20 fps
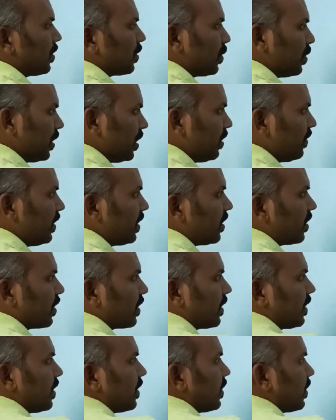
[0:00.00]
Good evening
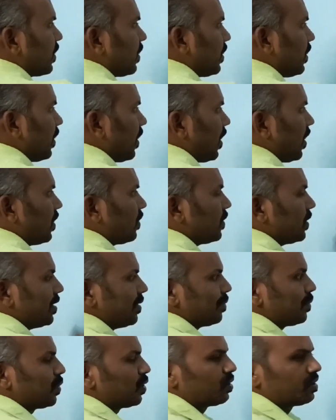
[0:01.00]
again have an
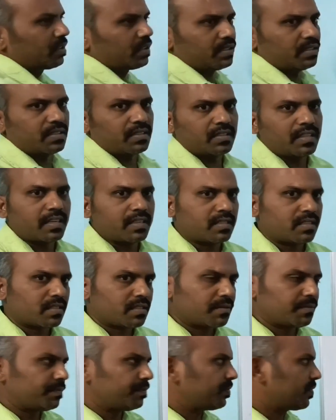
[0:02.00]
important that
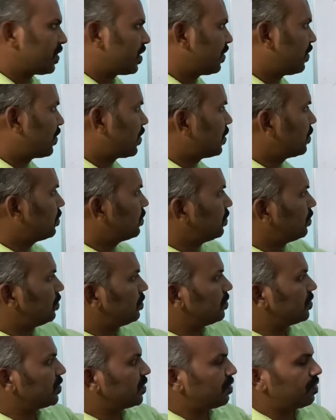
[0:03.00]

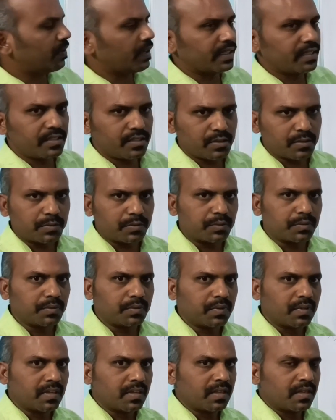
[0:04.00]
from 5 to
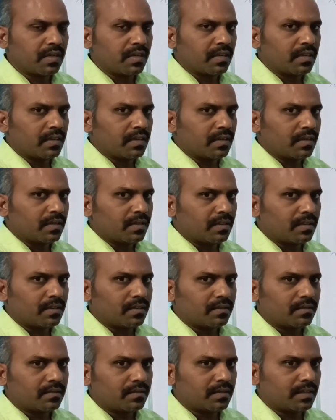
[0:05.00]

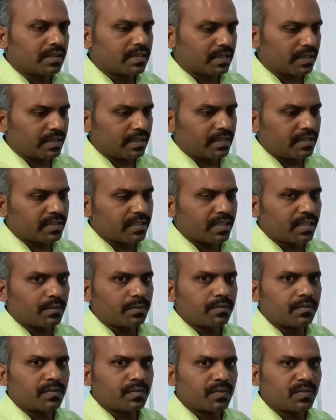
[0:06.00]
at any
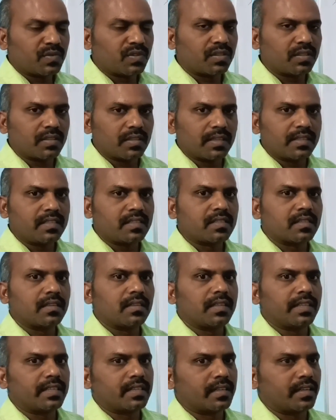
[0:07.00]
time until
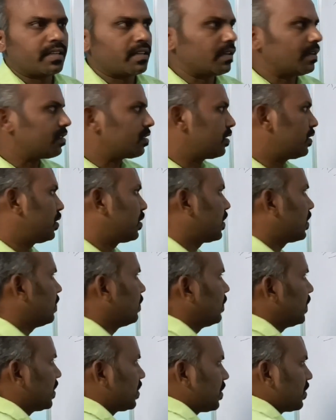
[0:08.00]
late night also you
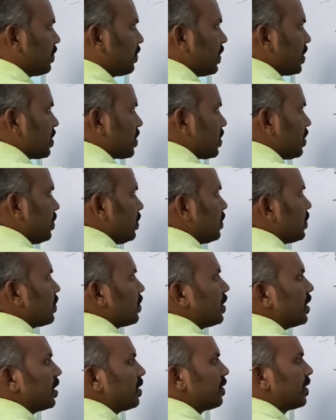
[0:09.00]
can wish first a
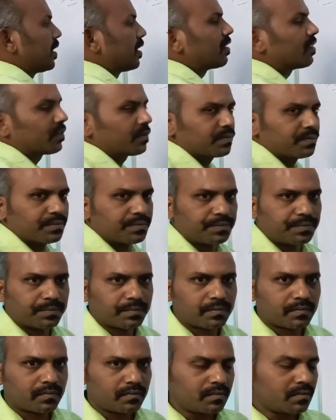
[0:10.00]
good evening.
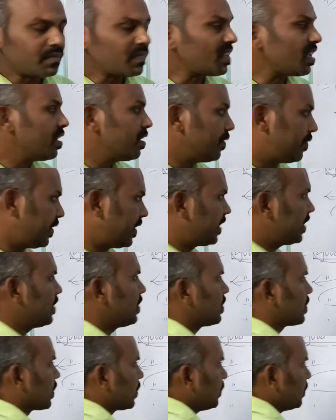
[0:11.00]
If it
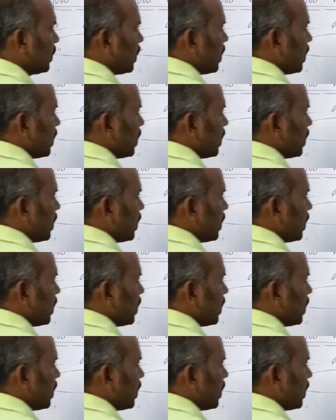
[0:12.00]
is,